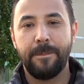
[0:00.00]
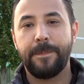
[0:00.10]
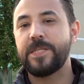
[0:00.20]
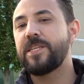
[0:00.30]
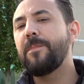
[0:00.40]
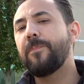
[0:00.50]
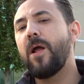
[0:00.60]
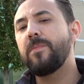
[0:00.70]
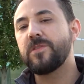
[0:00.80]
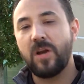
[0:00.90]
But some
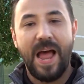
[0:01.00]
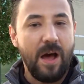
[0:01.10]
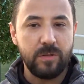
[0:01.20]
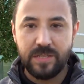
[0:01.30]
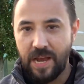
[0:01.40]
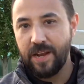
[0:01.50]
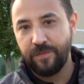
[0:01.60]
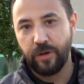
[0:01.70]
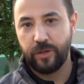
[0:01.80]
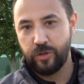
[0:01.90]
problems are outside of
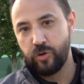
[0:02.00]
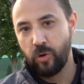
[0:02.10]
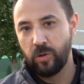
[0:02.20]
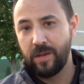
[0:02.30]
your control,